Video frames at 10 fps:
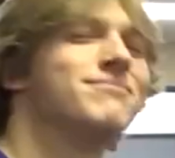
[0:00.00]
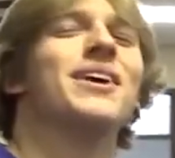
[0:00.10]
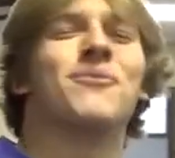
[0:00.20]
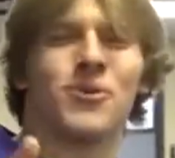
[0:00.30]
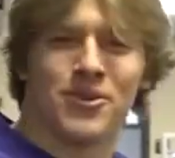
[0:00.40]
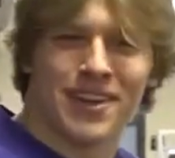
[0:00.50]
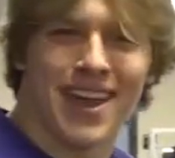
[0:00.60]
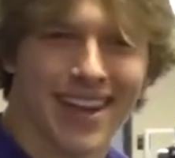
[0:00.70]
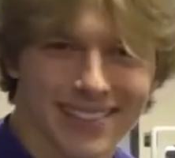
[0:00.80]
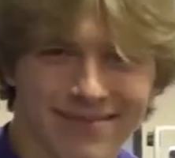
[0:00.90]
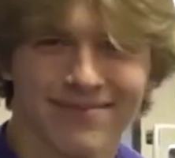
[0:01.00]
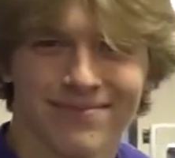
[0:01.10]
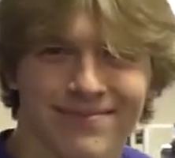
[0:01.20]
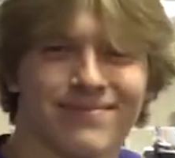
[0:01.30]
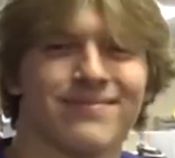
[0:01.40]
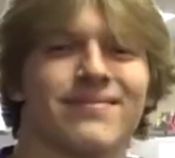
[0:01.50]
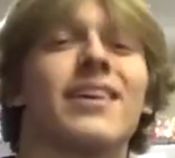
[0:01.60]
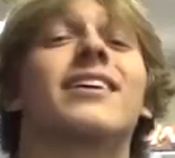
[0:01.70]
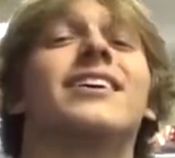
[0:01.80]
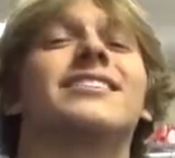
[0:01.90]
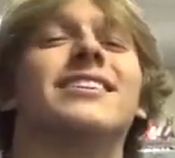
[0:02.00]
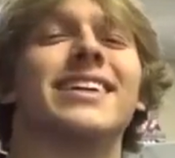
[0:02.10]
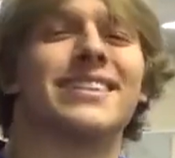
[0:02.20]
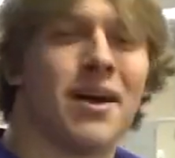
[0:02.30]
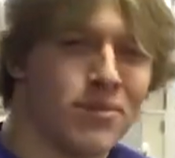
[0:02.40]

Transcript: Enroll today. Click the link down